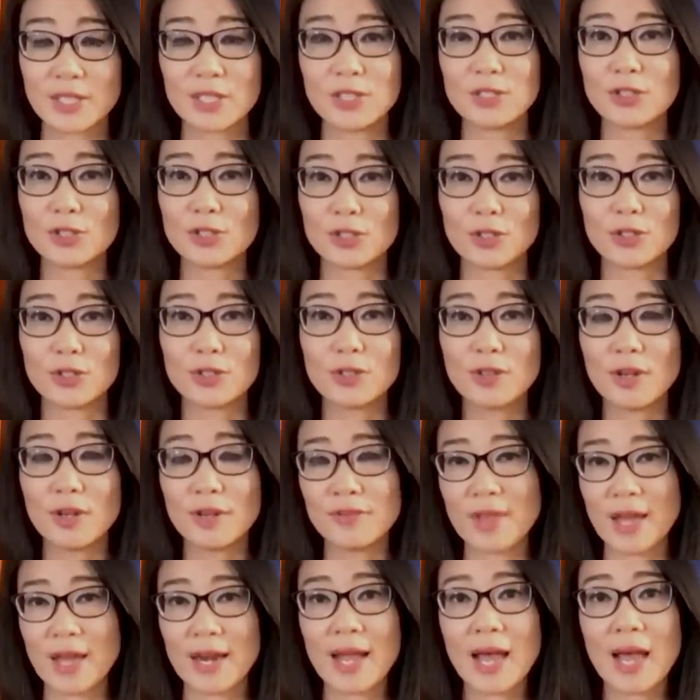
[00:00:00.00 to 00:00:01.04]
a concern
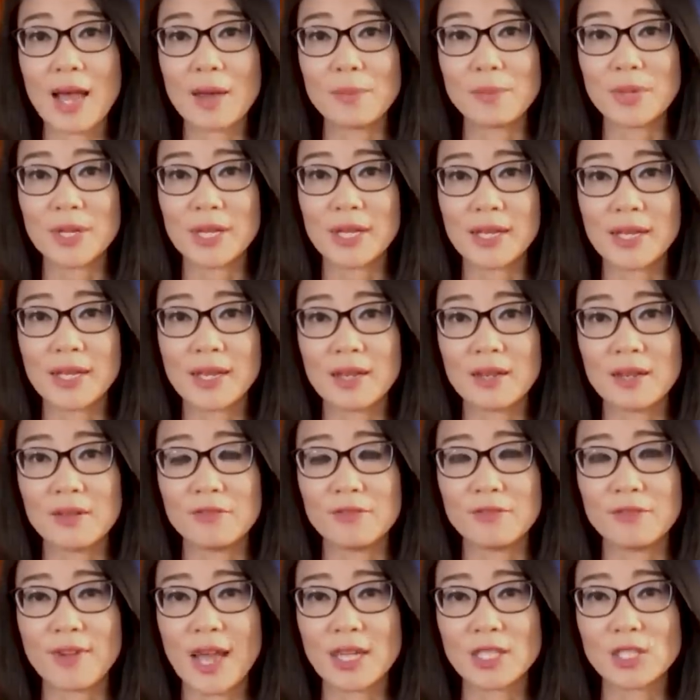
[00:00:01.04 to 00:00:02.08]
of that happening. And in
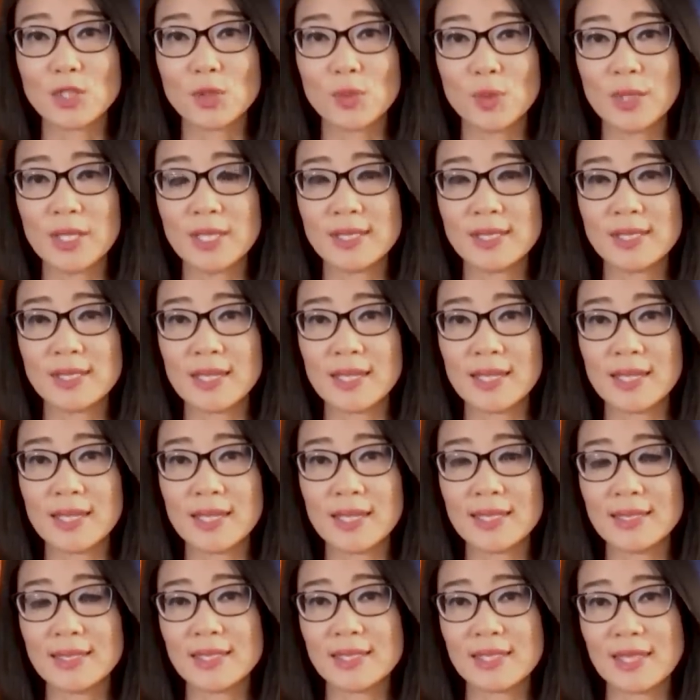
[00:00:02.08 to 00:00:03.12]
fact, we
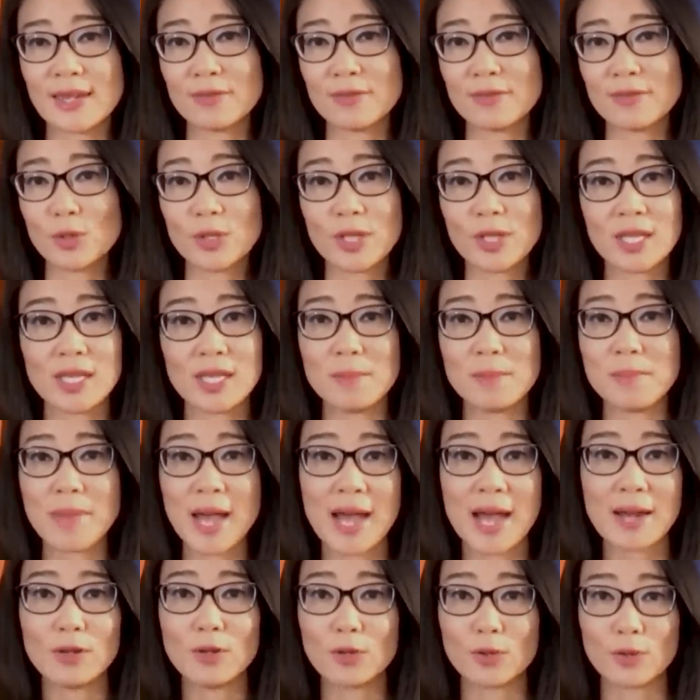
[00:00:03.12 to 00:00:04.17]
see in several key
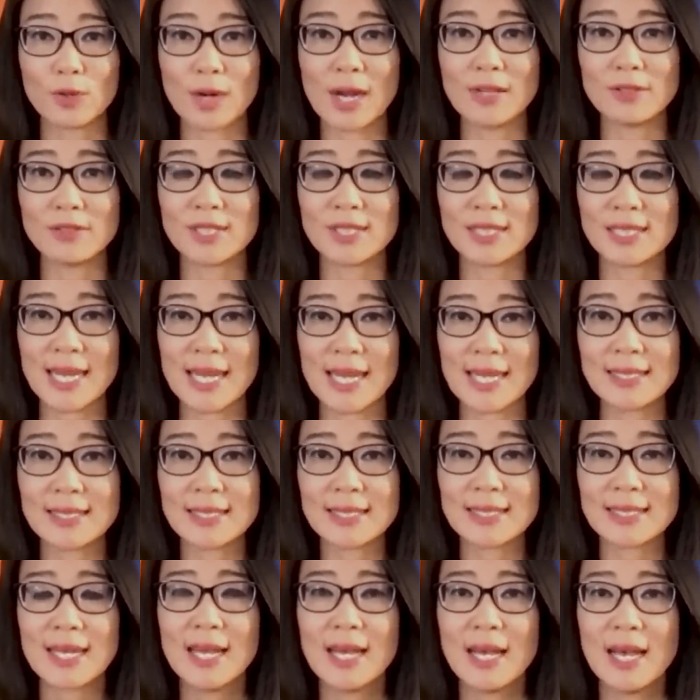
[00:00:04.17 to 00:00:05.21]
battleground
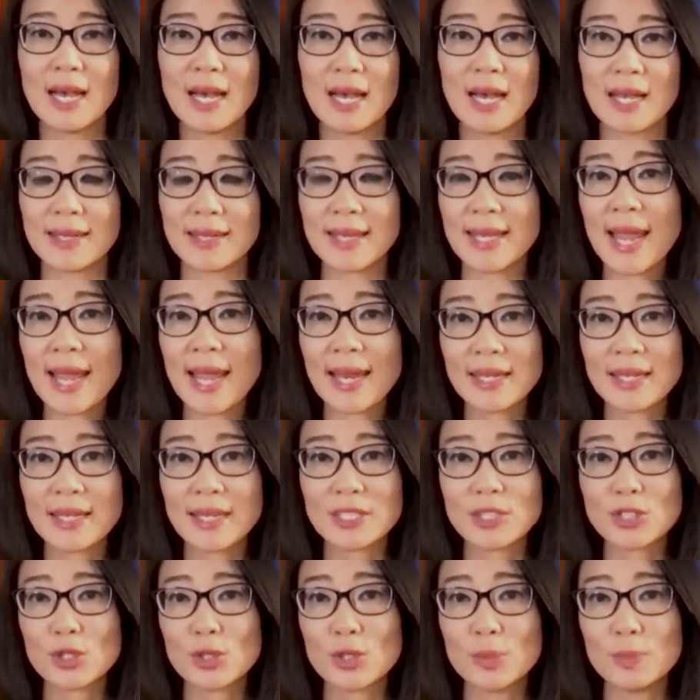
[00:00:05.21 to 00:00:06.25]
states,
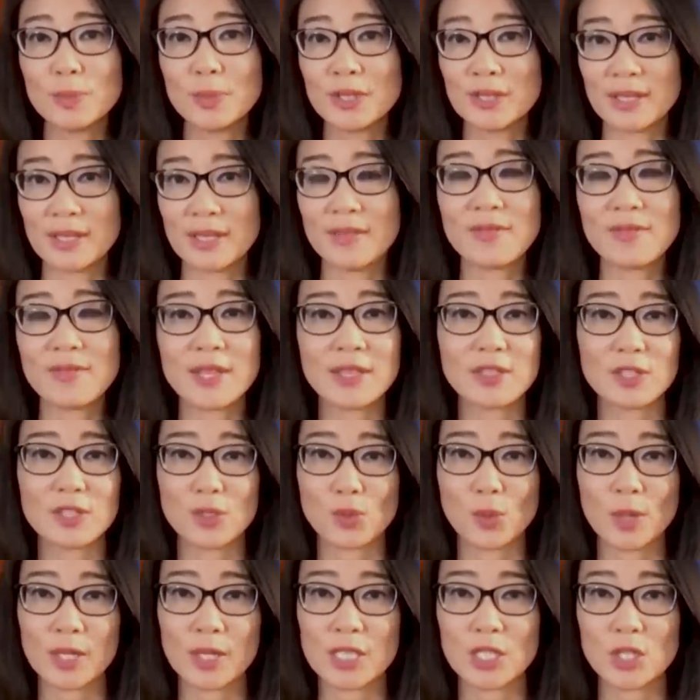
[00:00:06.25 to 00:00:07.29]
candidates who believe that the
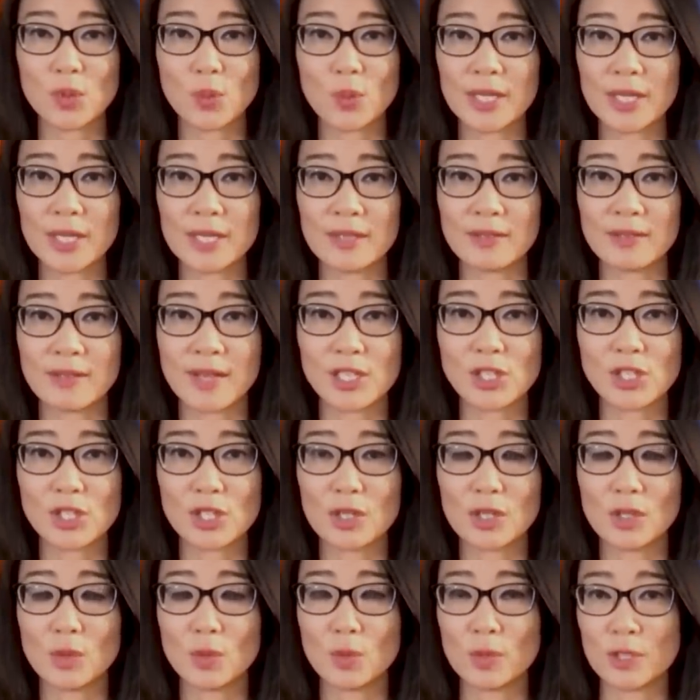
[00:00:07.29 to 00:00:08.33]
2020
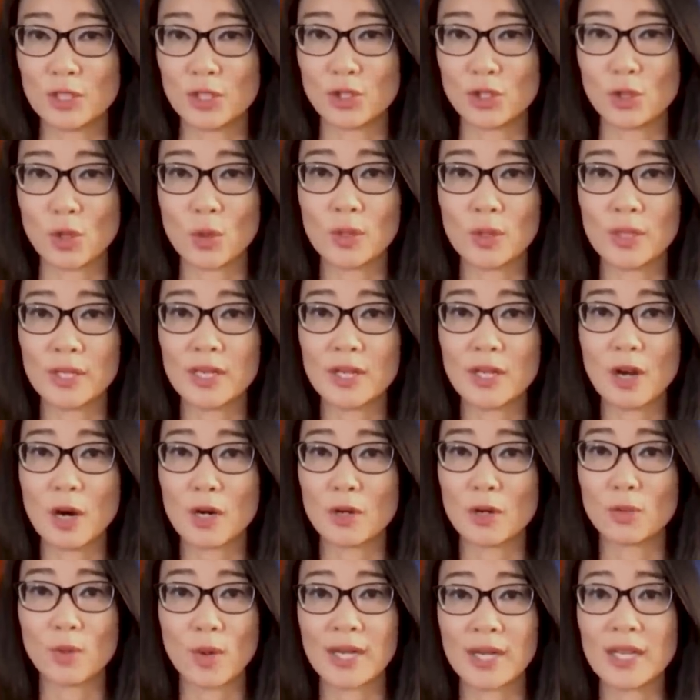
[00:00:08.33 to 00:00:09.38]
election was stolen
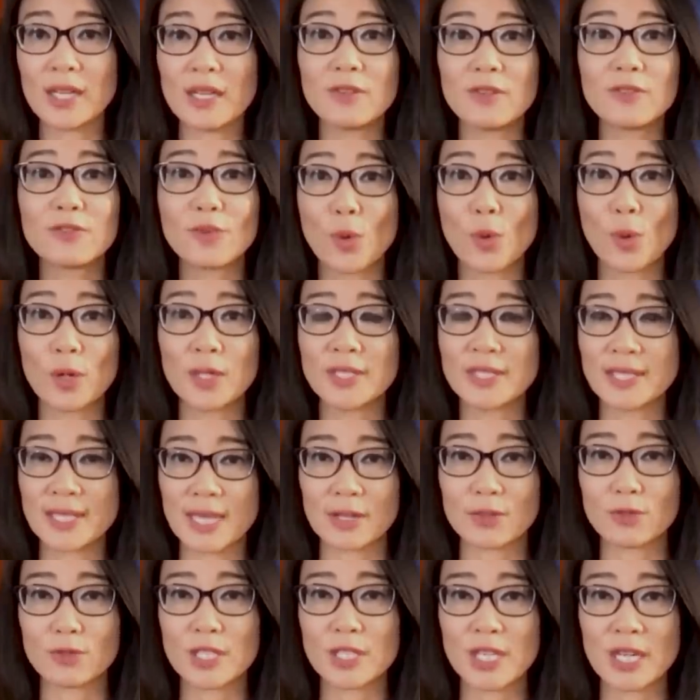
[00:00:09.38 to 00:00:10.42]
are running for
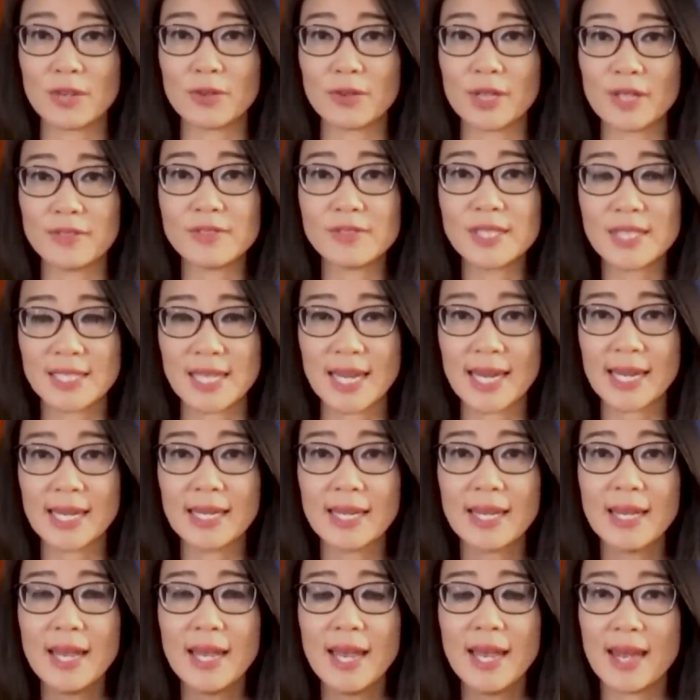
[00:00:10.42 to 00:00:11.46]
Secretary of
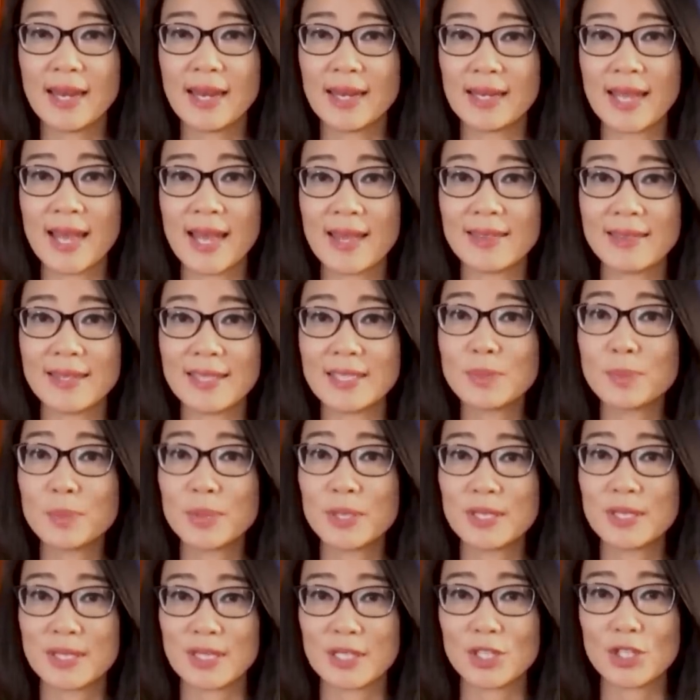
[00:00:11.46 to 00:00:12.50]
State. And again, these
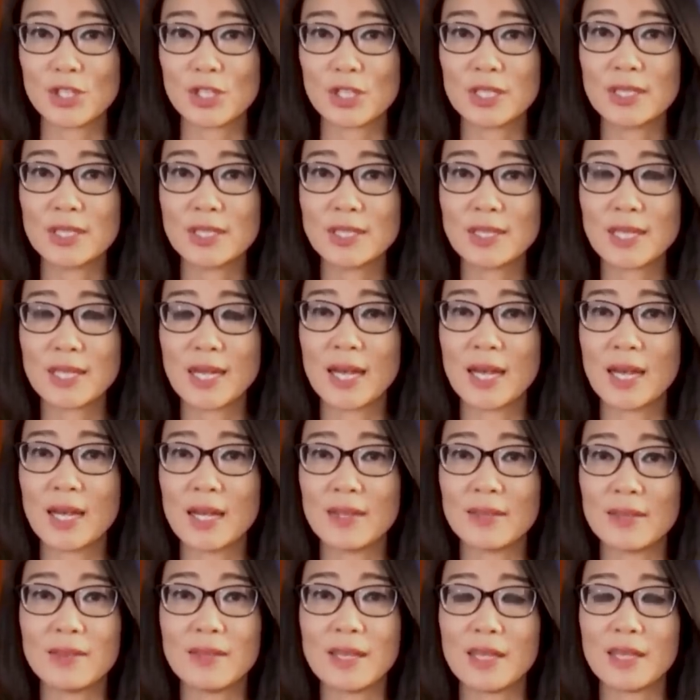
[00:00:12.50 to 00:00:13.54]
positions,
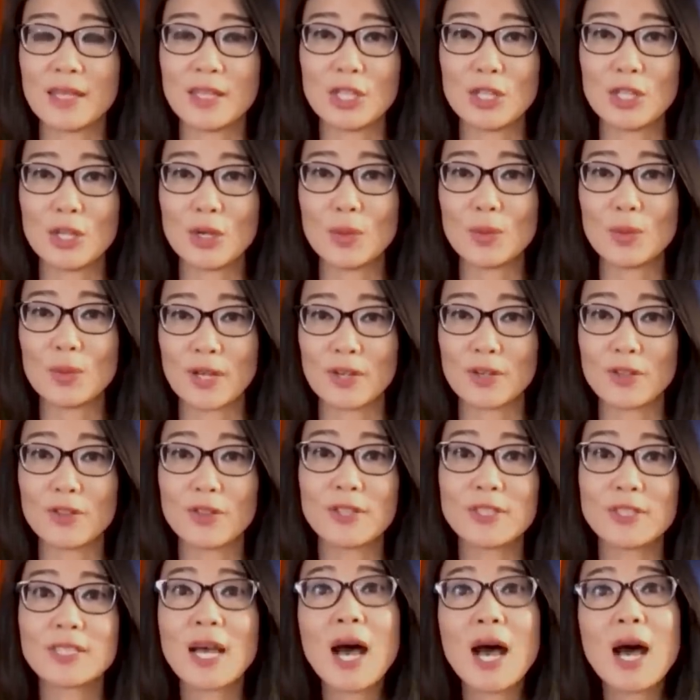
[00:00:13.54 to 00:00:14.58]
they're
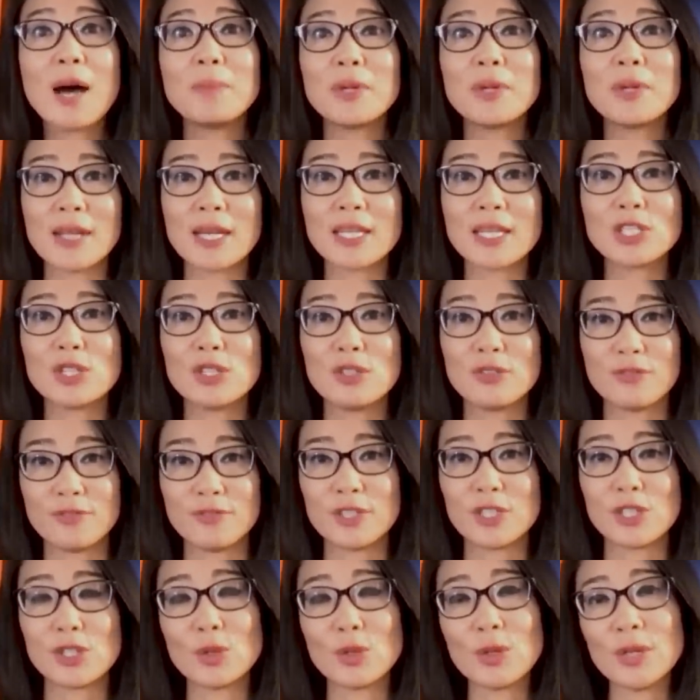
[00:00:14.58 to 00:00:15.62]
the top election
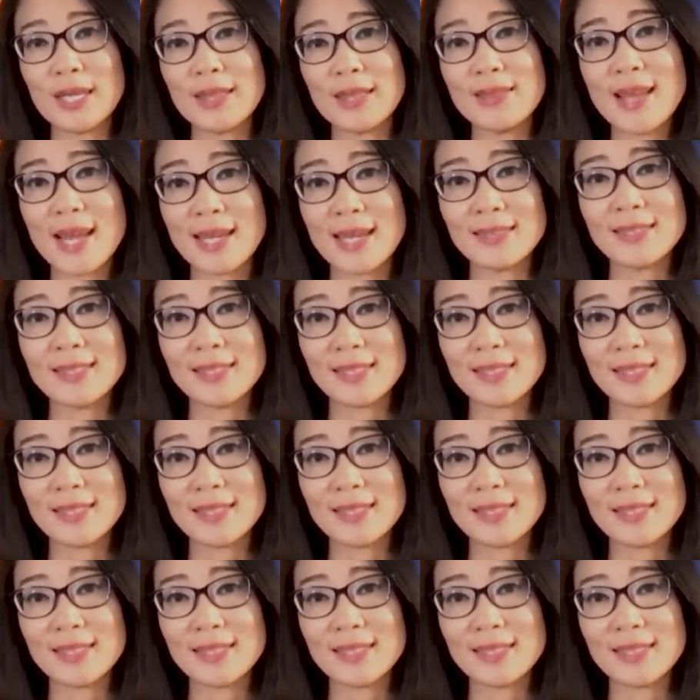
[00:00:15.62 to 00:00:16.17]
official in that